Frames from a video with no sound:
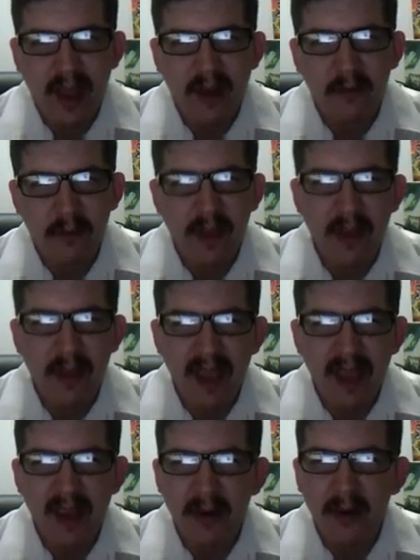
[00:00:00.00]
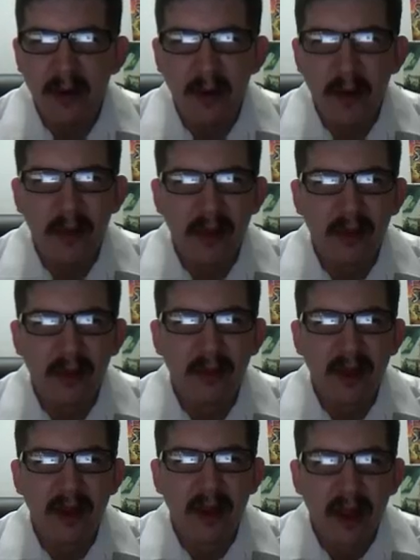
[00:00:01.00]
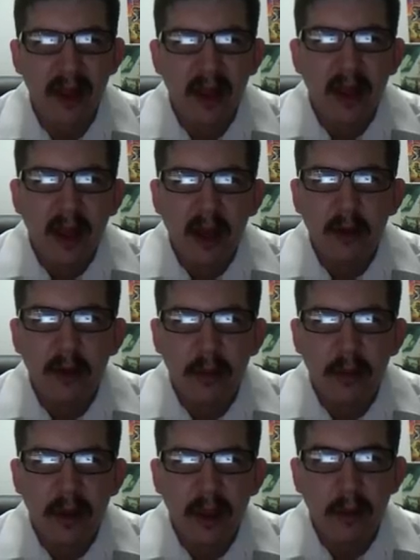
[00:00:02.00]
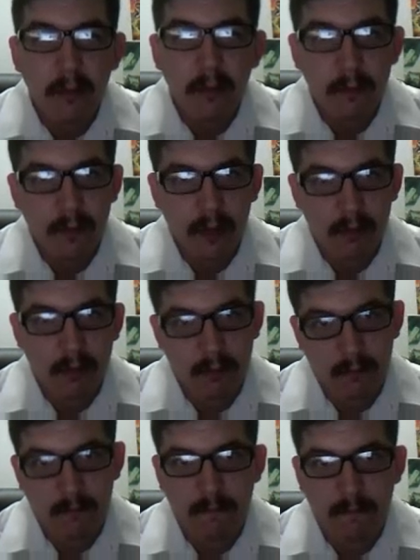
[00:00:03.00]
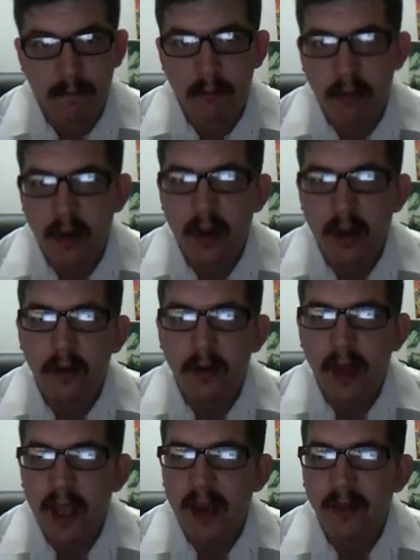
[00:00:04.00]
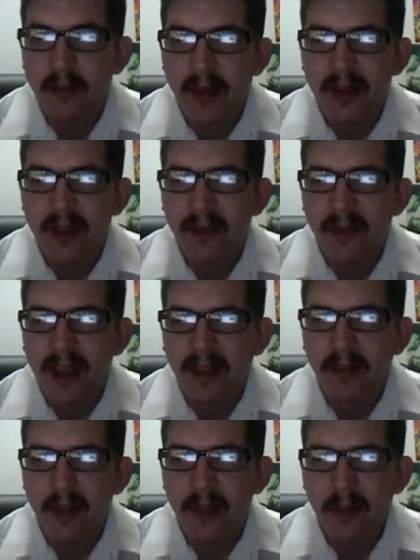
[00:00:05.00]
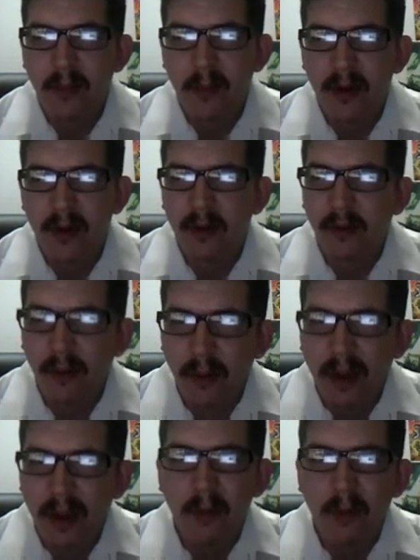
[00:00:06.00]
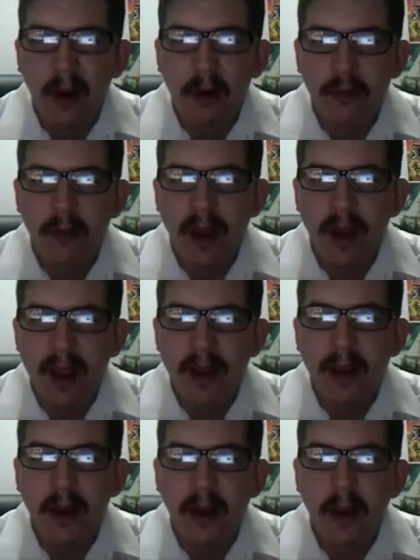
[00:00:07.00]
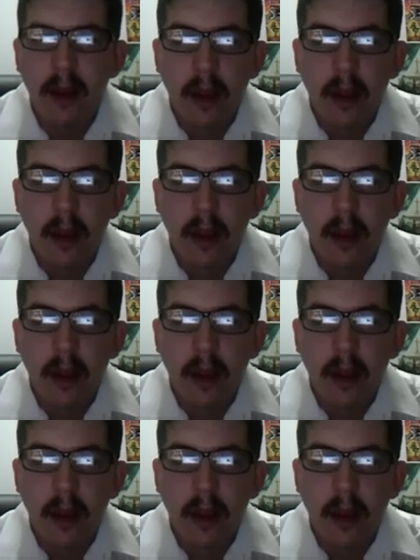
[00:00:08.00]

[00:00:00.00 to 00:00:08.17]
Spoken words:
of made my ego go up a little bit. I was pretty entertained by the fact that people were enjoying what I was writing.